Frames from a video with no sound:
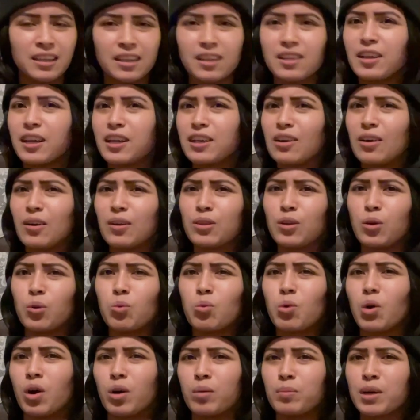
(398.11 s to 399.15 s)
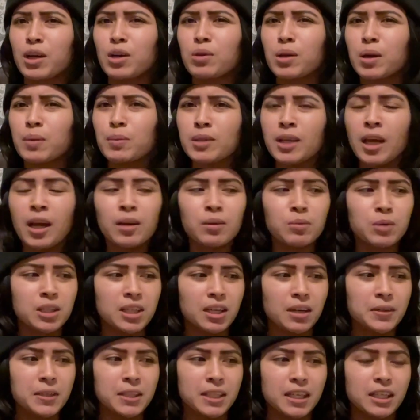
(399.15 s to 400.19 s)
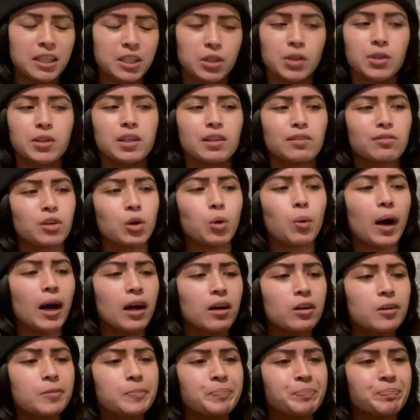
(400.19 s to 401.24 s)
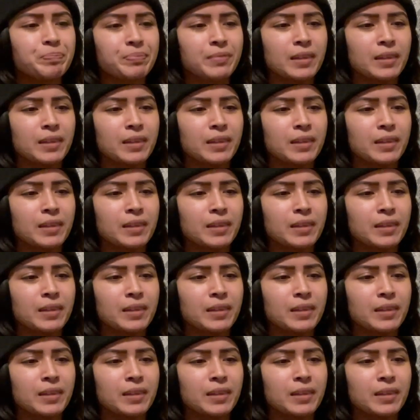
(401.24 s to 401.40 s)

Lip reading: like on the Walmart website, which I was like searching for a while.